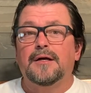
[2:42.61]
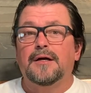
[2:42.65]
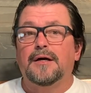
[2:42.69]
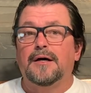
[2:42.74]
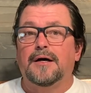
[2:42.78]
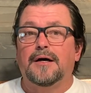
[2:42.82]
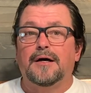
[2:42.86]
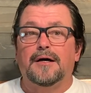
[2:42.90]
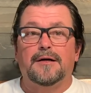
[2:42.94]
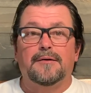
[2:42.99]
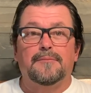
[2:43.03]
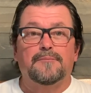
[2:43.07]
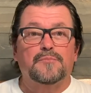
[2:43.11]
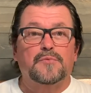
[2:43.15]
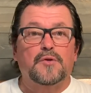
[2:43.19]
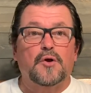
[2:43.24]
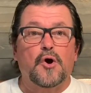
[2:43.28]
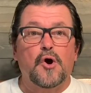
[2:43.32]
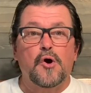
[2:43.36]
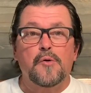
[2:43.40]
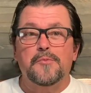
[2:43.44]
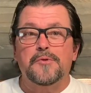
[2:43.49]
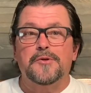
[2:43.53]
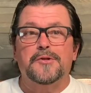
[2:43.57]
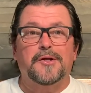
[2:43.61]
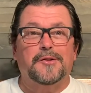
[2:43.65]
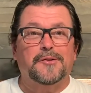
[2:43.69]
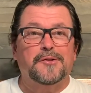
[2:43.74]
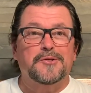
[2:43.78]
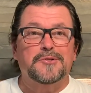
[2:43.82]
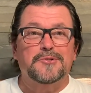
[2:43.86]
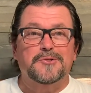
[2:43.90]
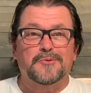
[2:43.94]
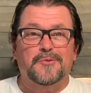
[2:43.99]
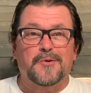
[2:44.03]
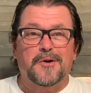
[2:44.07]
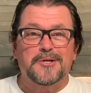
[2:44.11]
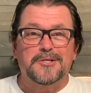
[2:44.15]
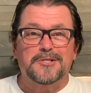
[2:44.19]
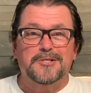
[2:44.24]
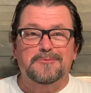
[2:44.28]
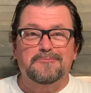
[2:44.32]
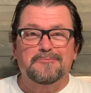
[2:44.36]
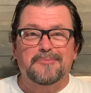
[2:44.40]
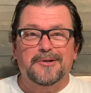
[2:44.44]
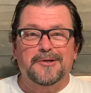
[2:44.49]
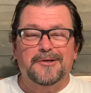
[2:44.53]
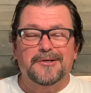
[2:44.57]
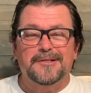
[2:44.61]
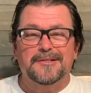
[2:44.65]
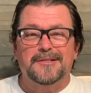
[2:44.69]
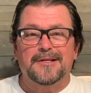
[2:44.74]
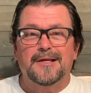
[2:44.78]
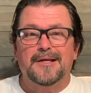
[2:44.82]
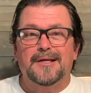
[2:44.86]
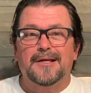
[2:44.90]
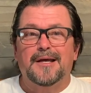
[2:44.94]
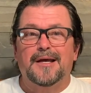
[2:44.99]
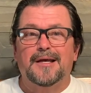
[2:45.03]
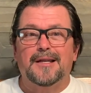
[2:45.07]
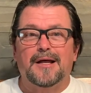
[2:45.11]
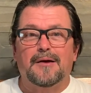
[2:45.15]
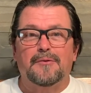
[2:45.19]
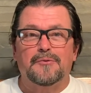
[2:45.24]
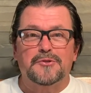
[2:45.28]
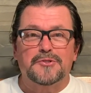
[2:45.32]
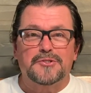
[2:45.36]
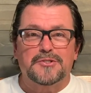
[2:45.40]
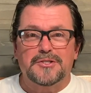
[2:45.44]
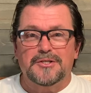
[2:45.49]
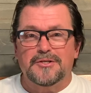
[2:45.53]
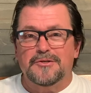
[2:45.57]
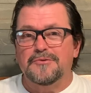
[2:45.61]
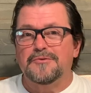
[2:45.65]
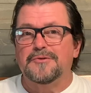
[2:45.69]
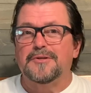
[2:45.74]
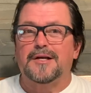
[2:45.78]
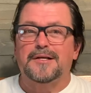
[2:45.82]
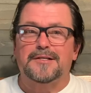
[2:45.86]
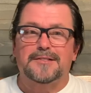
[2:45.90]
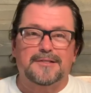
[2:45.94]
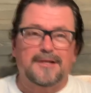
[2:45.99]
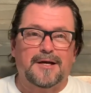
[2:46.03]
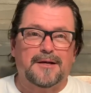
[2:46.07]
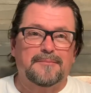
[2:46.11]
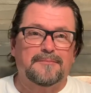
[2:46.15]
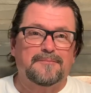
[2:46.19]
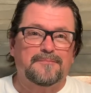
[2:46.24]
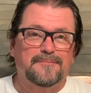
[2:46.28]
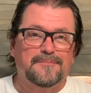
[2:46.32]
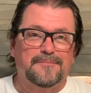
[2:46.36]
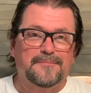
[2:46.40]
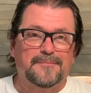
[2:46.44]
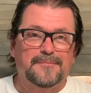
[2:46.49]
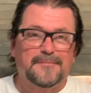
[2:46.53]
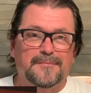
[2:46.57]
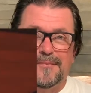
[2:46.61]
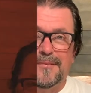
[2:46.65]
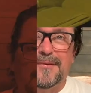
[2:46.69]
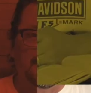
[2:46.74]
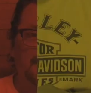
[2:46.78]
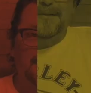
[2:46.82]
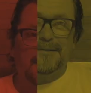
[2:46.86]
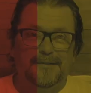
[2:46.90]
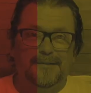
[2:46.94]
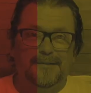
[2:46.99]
I hope you take this in the right spirit, and I will see you next time.